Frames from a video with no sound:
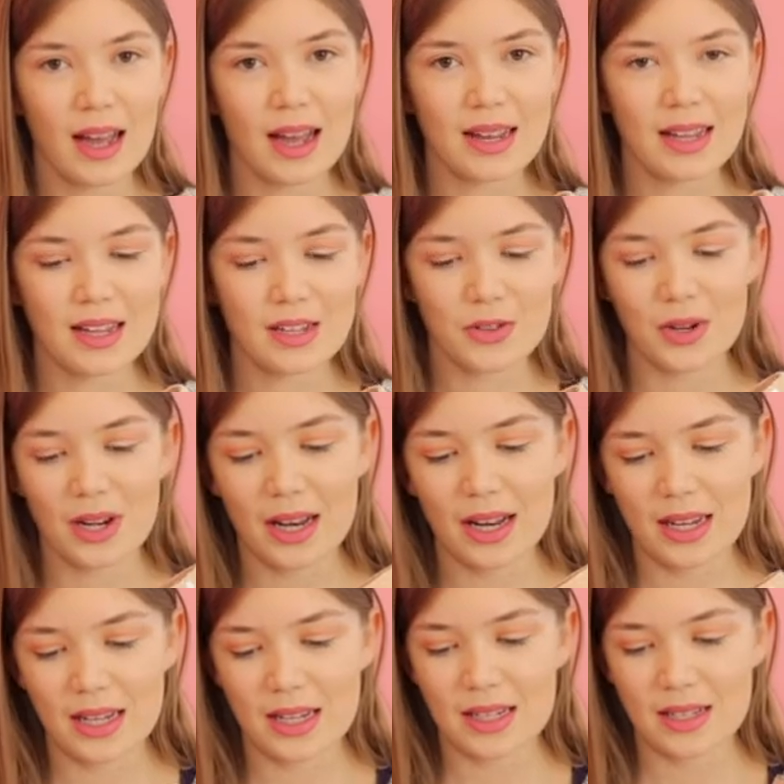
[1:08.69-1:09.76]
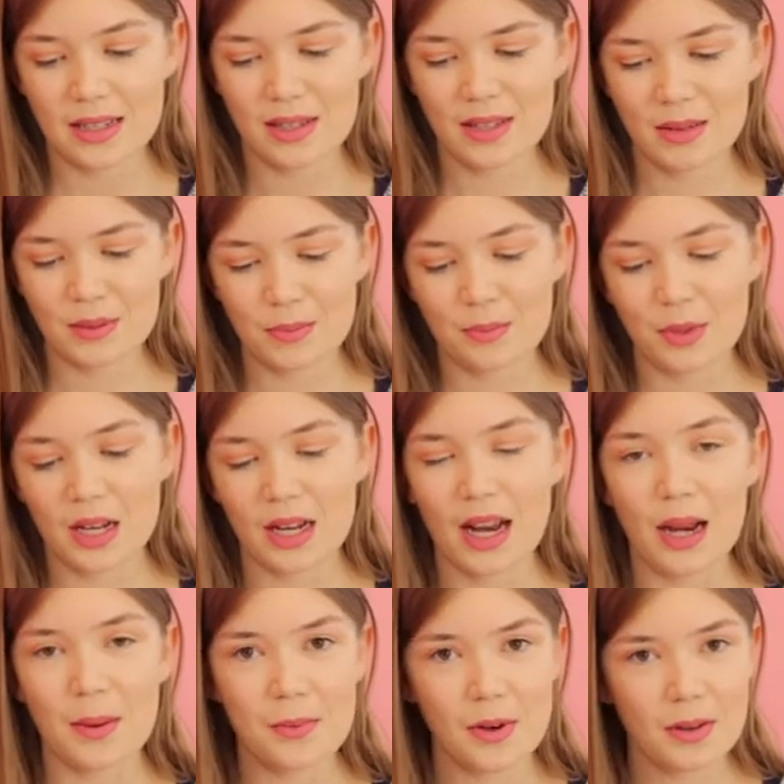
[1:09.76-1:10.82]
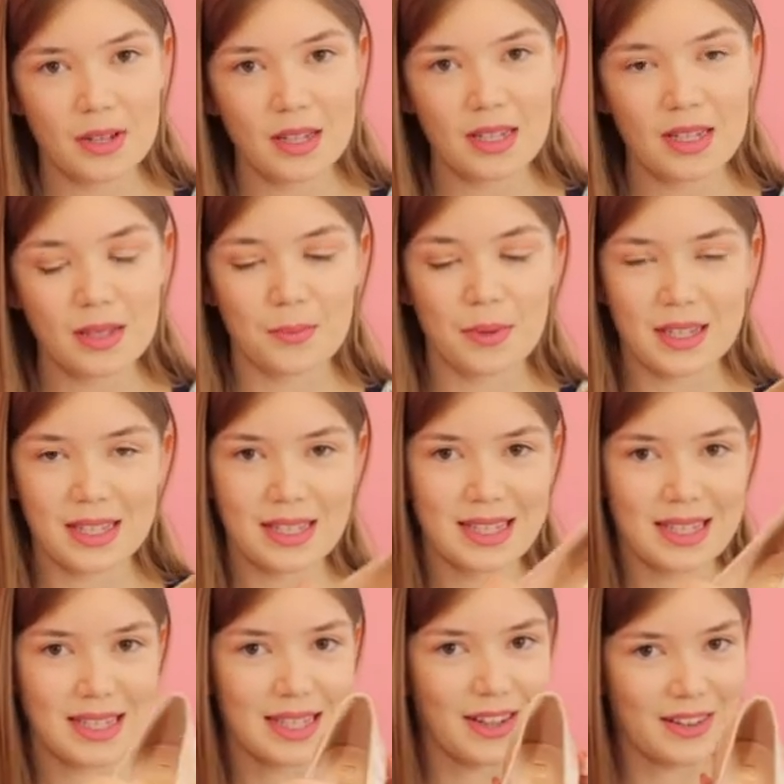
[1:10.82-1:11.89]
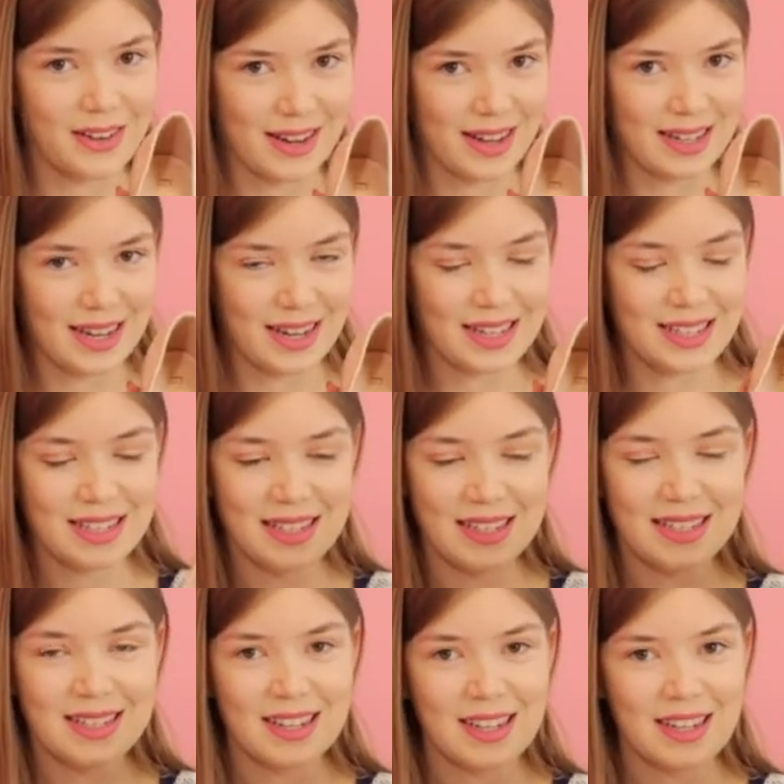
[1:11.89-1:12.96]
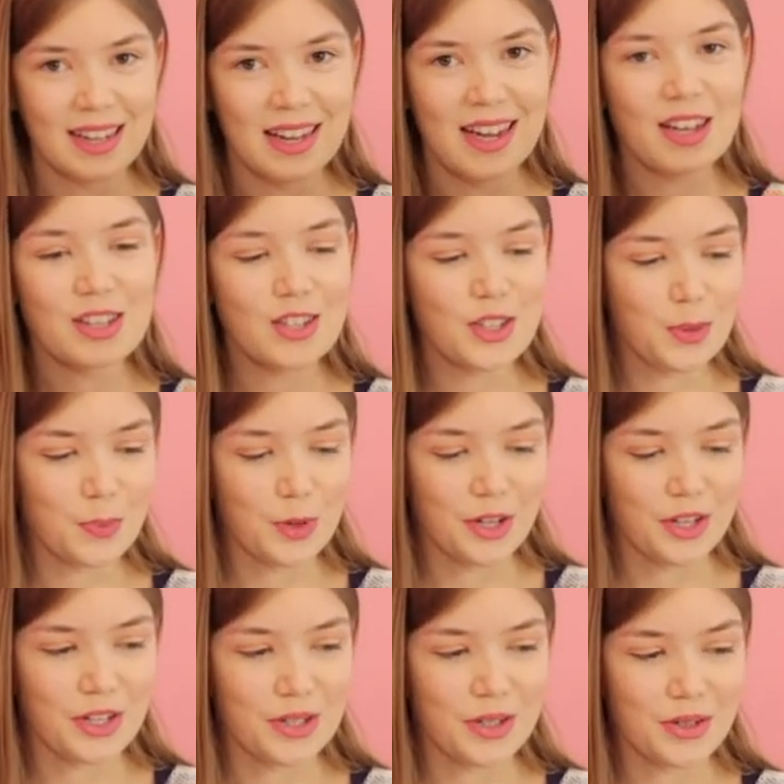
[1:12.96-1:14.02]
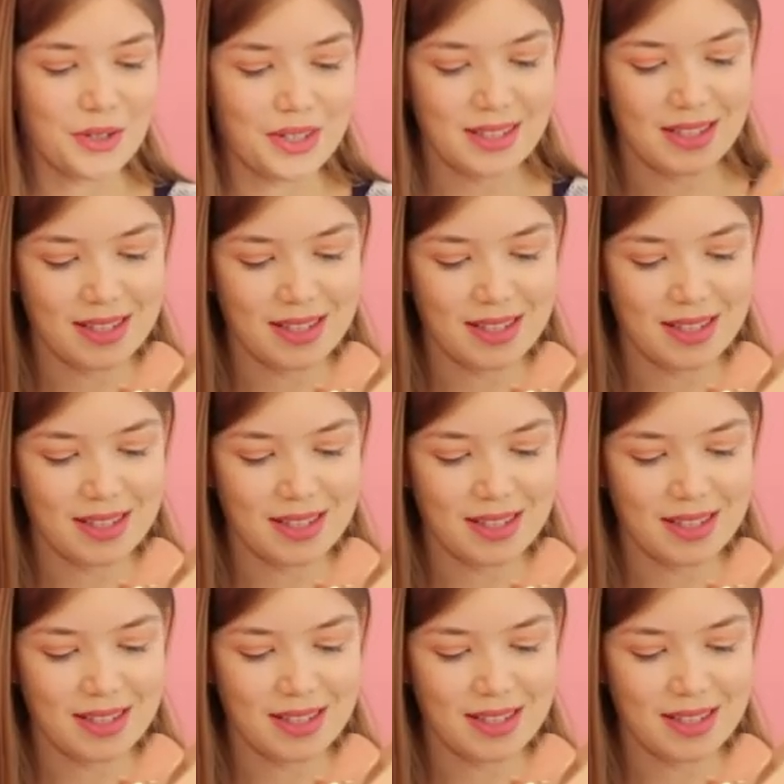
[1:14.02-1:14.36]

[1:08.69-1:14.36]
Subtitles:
I can't really put a name on it, but look at that. Super cute.